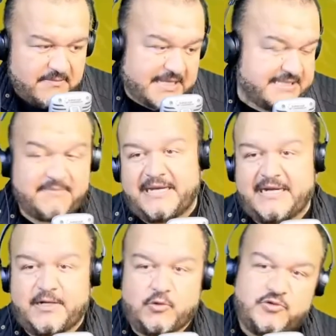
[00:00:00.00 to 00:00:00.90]
more
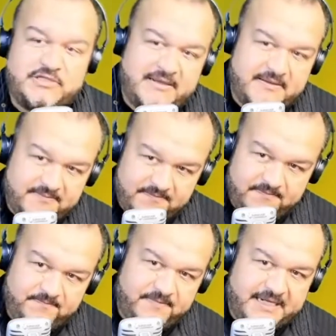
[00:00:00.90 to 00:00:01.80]
so for Russia,
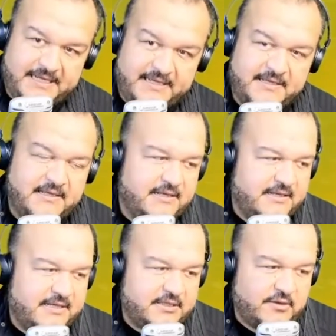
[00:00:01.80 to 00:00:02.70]
for this whole
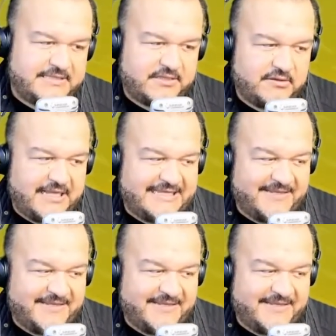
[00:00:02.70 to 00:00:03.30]
area of Siberia,